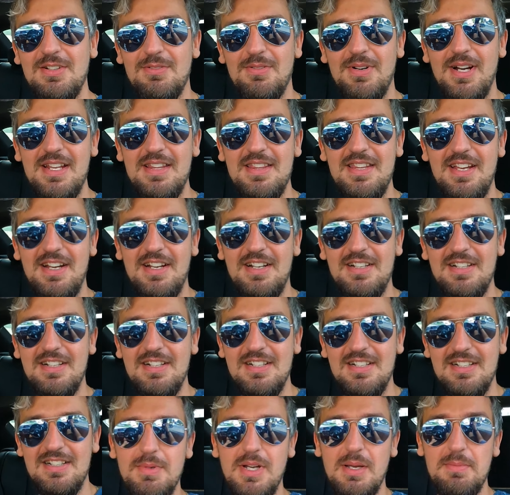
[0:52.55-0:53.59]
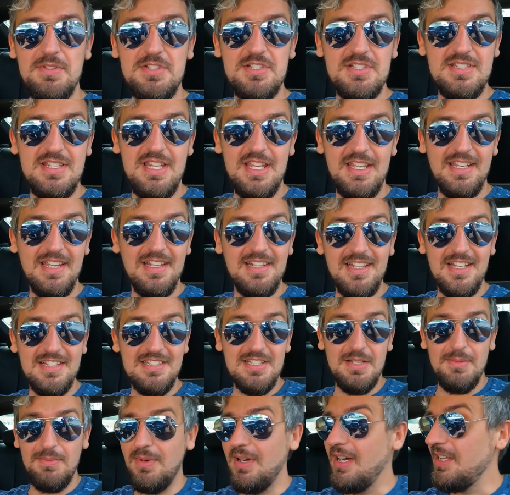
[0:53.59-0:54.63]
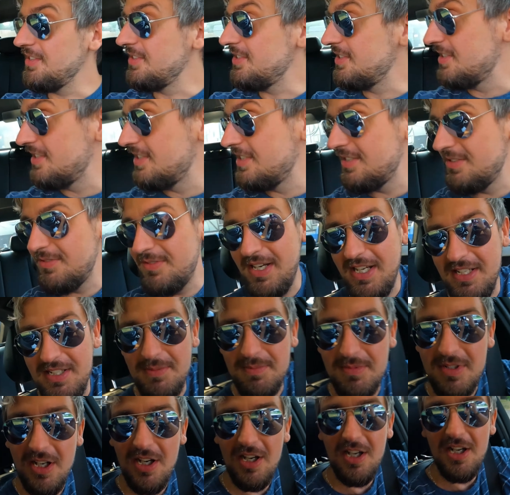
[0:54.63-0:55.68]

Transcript: right there you might be just thinking that's some other random